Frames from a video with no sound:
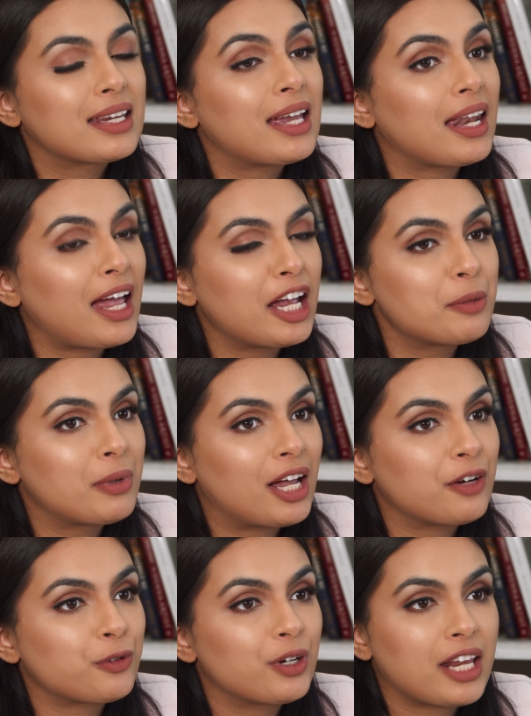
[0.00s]
can I
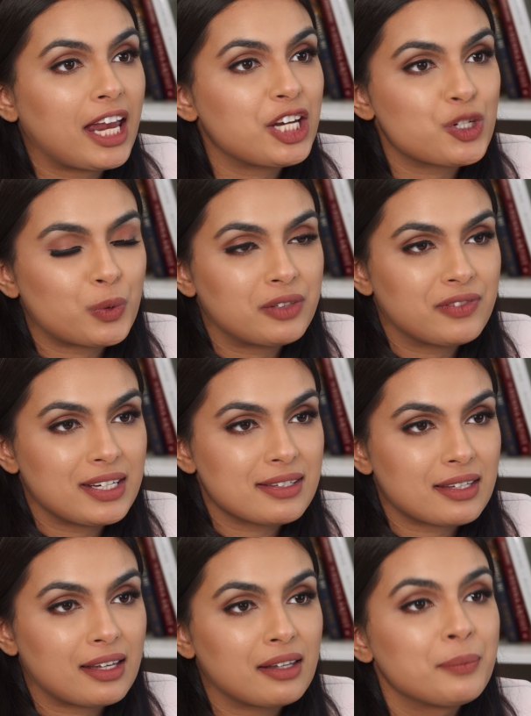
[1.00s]
apply for an H1
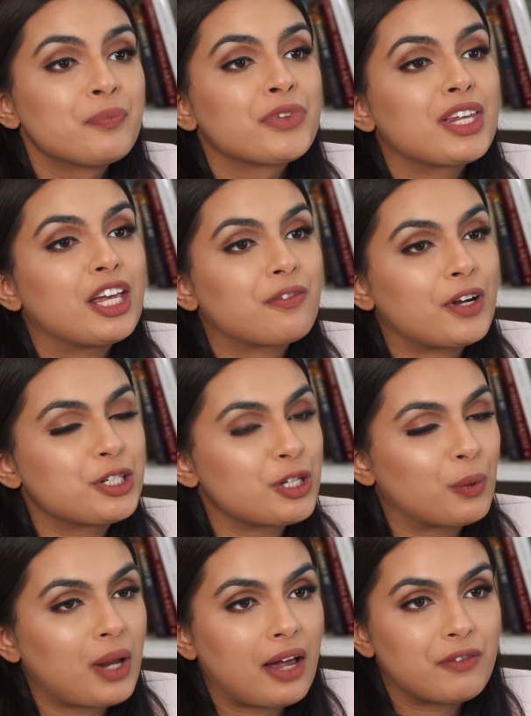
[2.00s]
visa if I
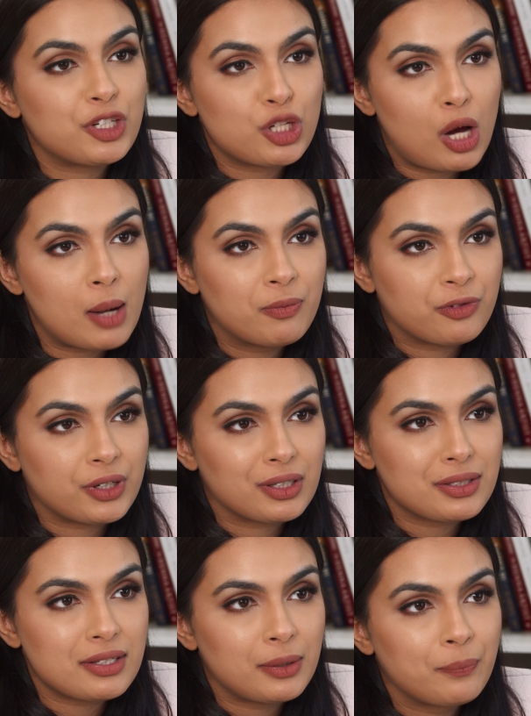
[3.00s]
don't have a job
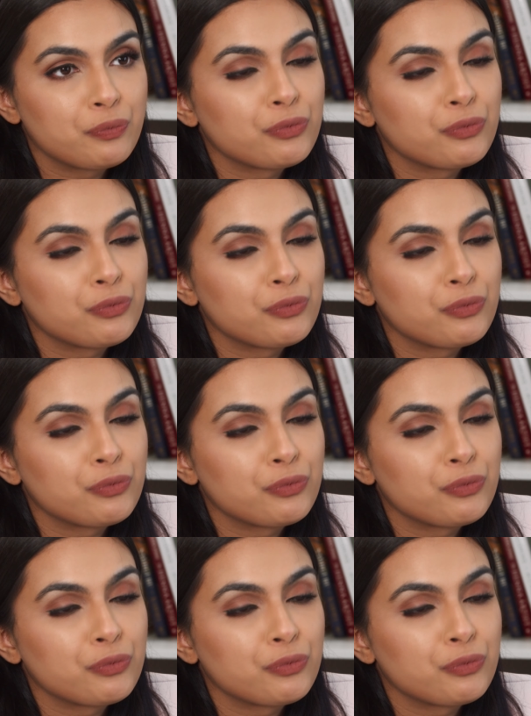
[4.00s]
first?